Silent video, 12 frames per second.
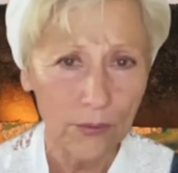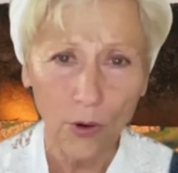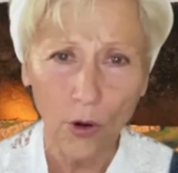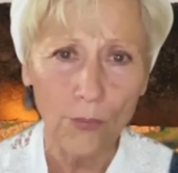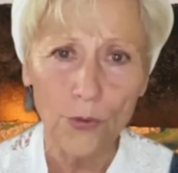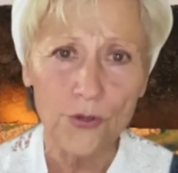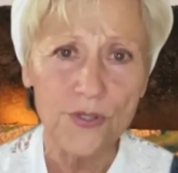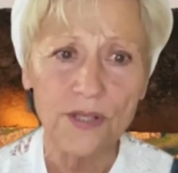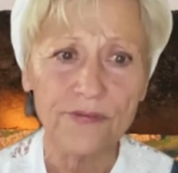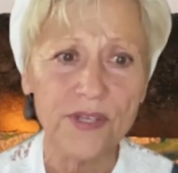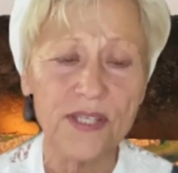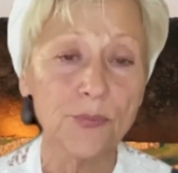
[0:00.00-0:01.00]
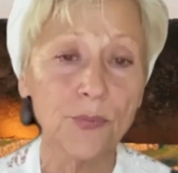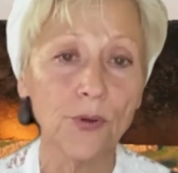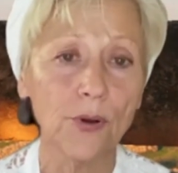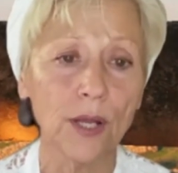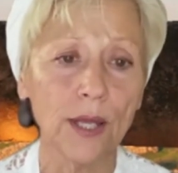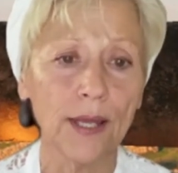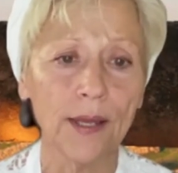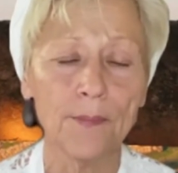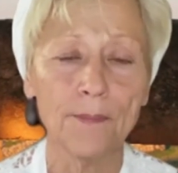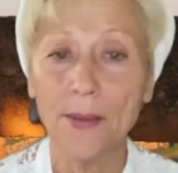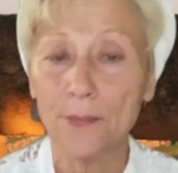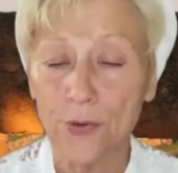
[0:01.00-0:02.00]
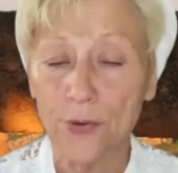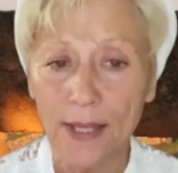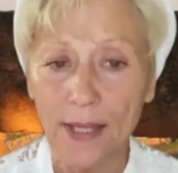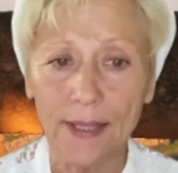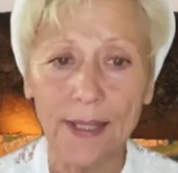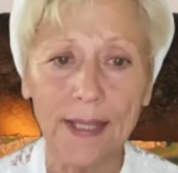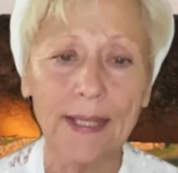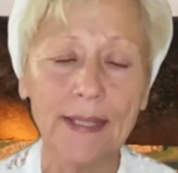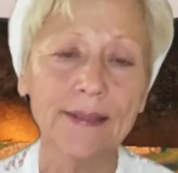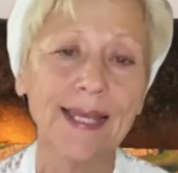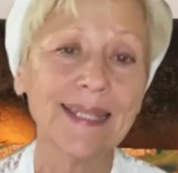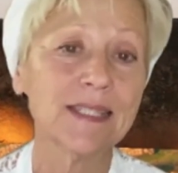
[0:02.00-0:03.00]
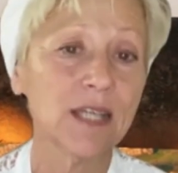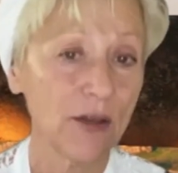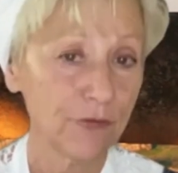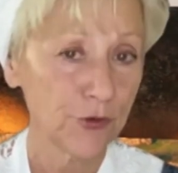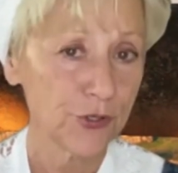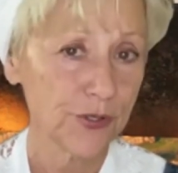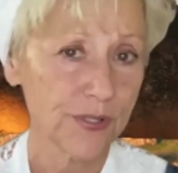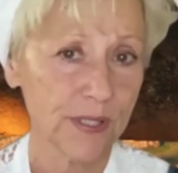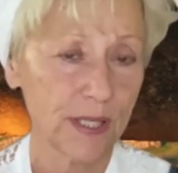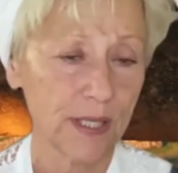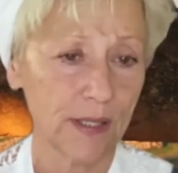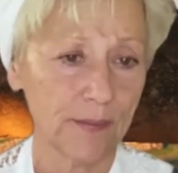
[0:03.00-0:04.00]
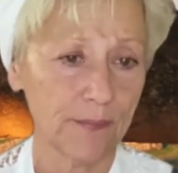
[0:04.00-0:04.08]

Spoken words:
almost invisible membrane that covers the skin.